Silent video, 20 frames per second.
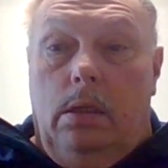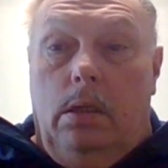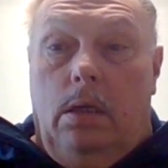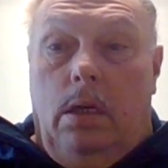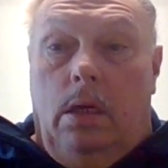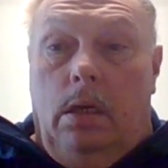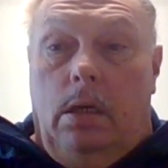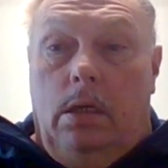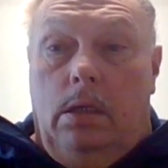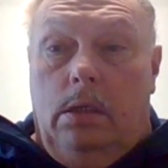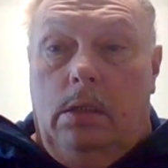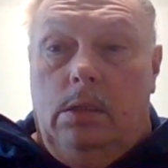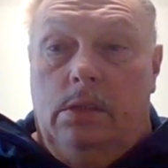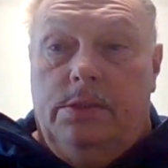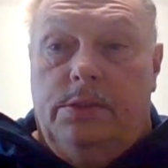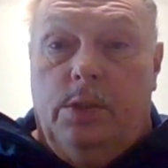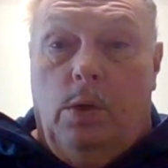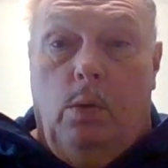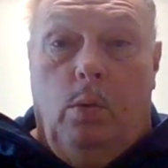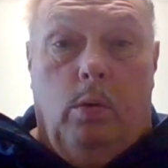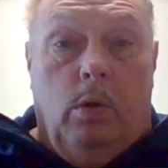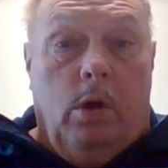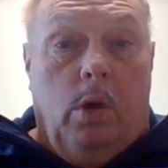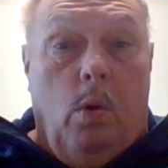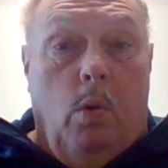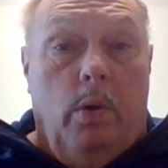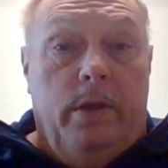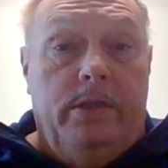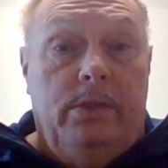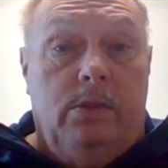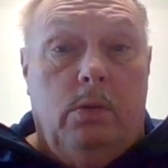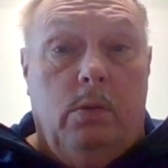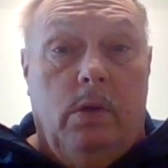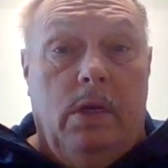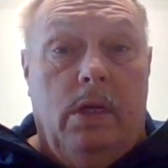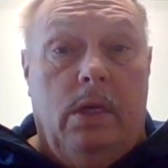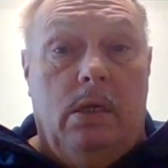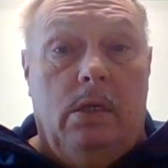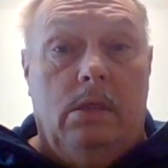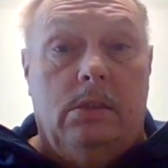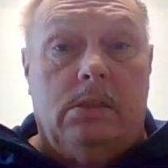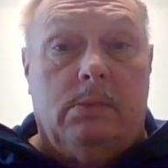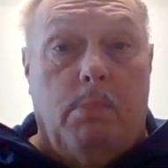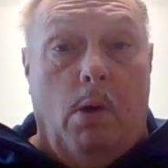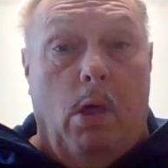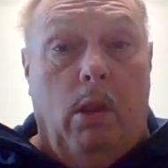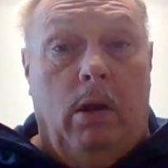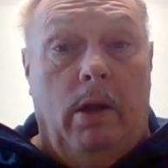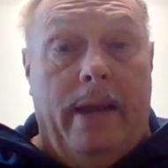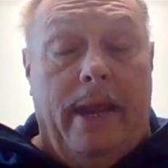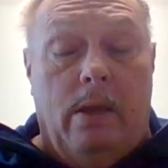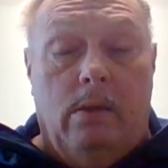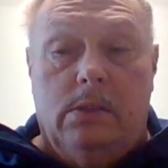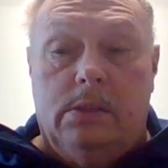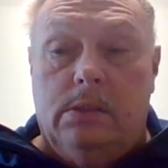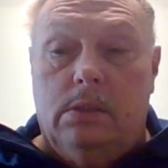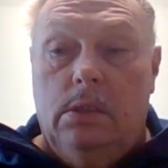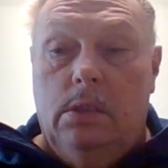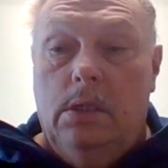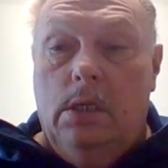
uh, so we're going to a smaller house.